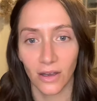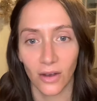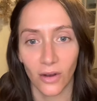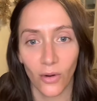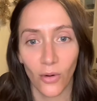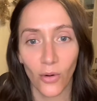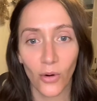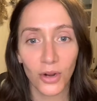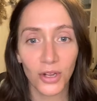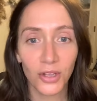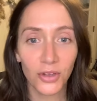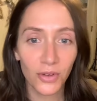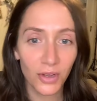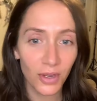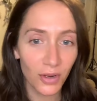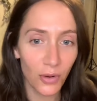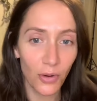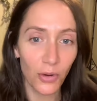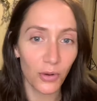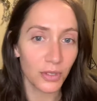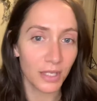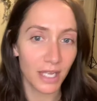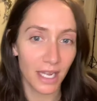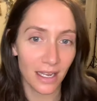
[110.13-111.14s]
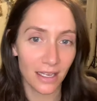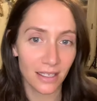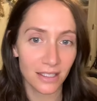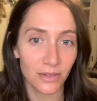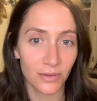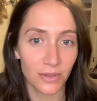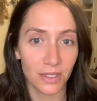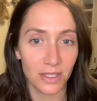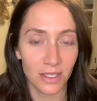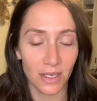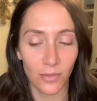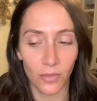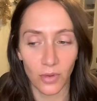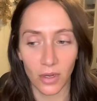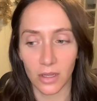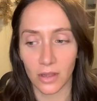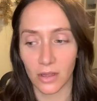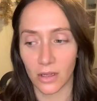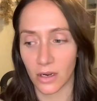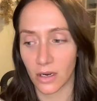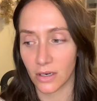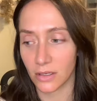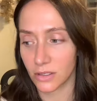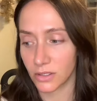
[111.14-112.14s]
Or you can hold hands with someone.
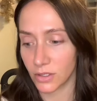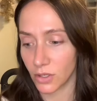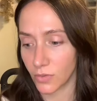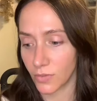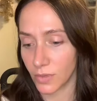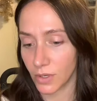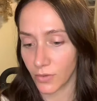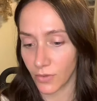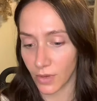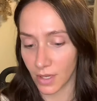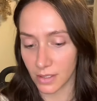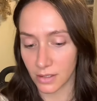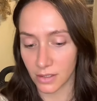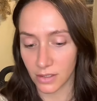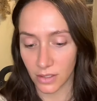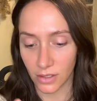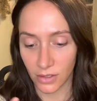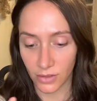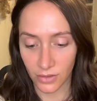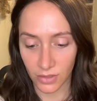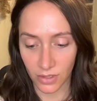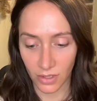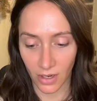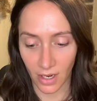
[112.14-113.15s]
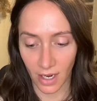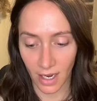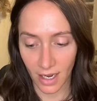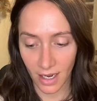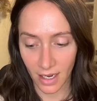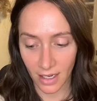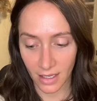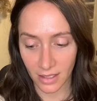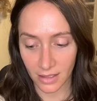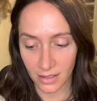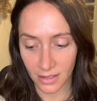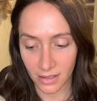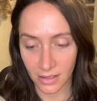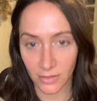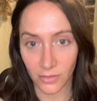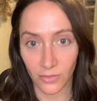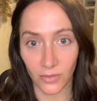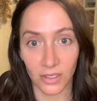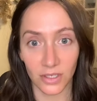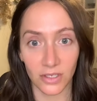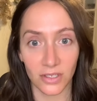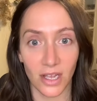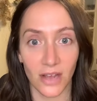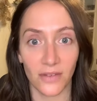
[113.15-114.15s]
There are so many ways to use our hands. We
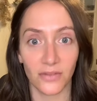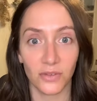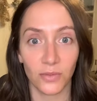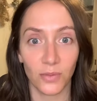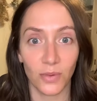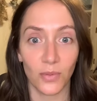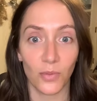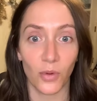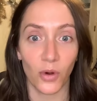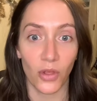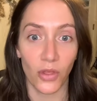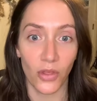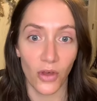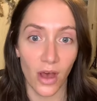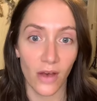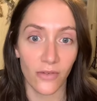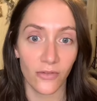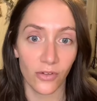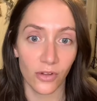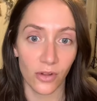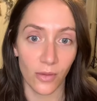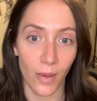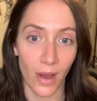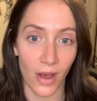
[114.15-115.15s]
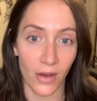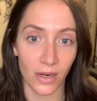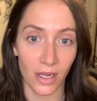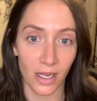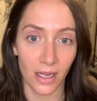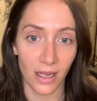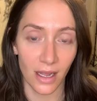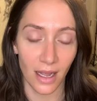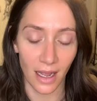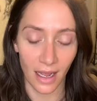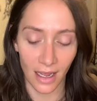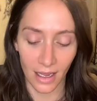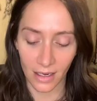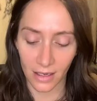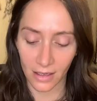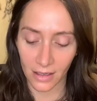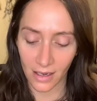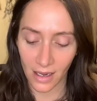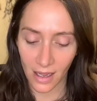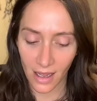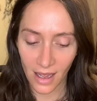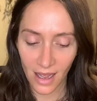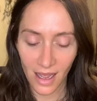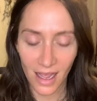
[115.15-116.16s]
just have to be more thoughtful about it and
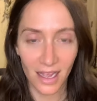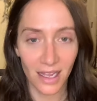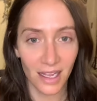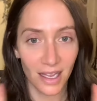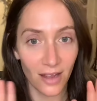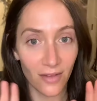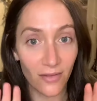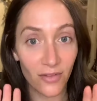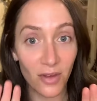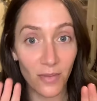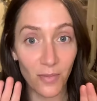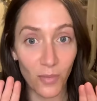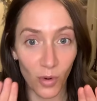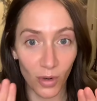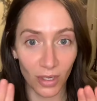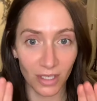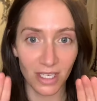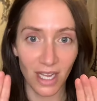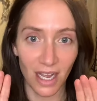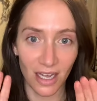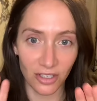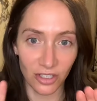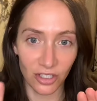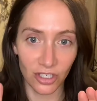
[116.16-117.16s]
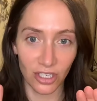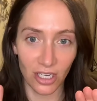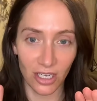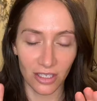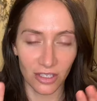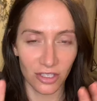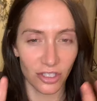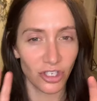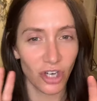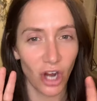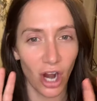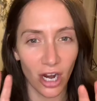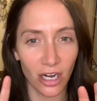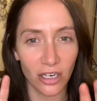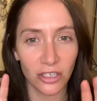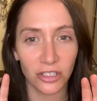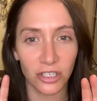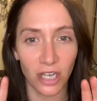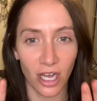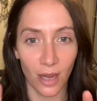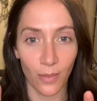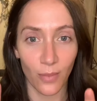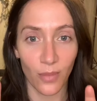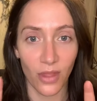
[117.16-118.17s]
give them more attention. Charge
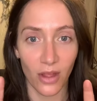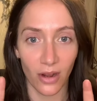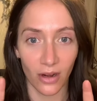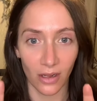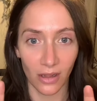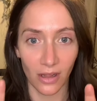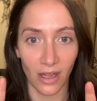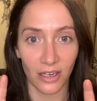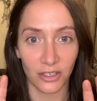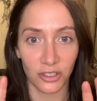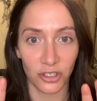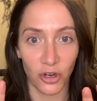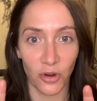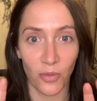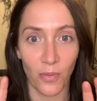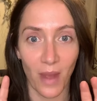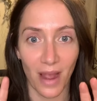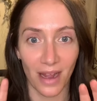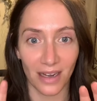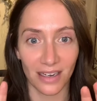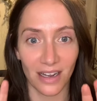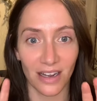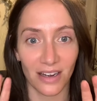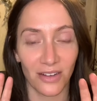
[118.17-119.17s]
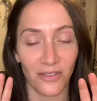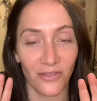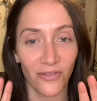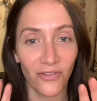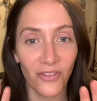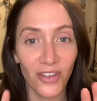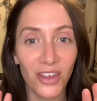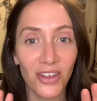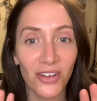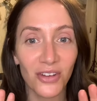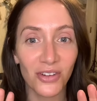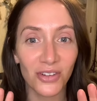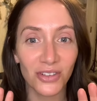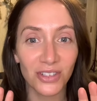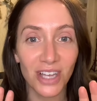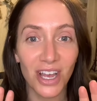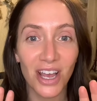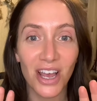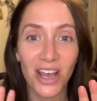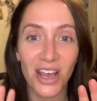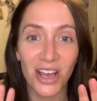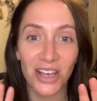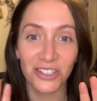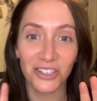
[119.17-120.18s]
up their electromagnetic field
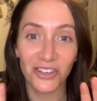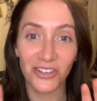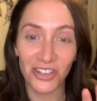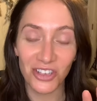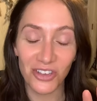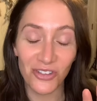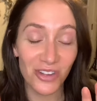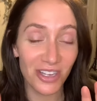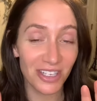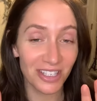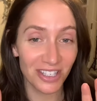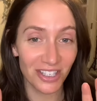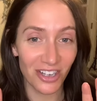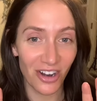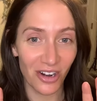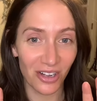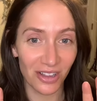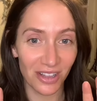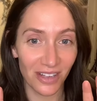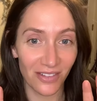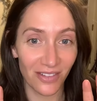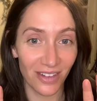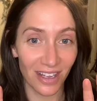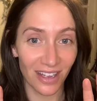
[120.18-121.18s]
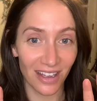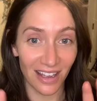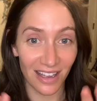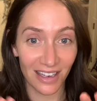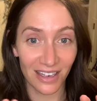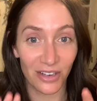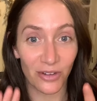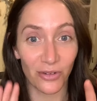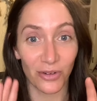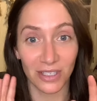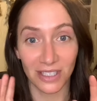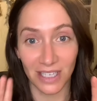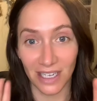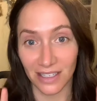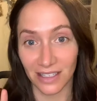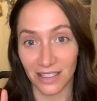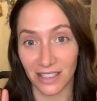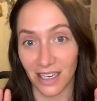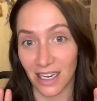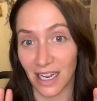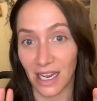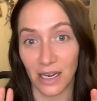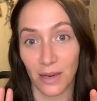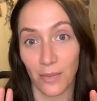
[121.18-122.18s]
so you can start living in your destiny and